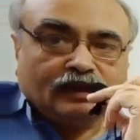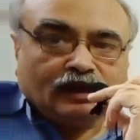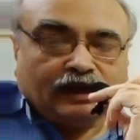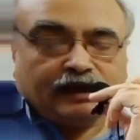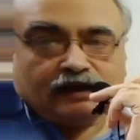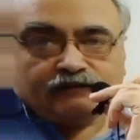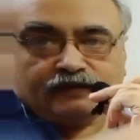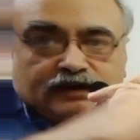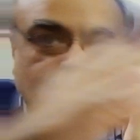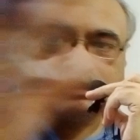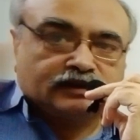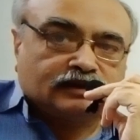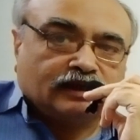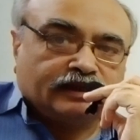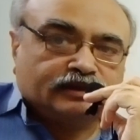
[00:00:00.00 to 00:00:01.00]
and
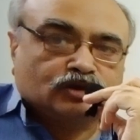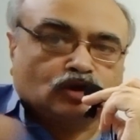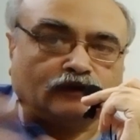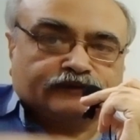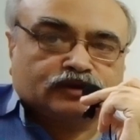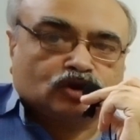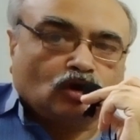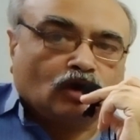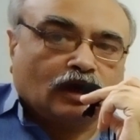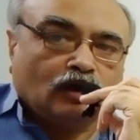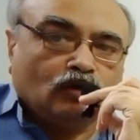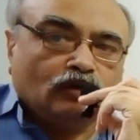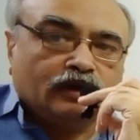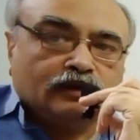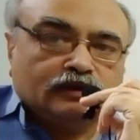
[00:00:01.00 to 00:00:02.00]
versus the risk of stock
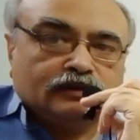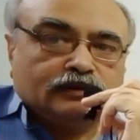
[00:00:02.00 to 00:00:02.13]
out.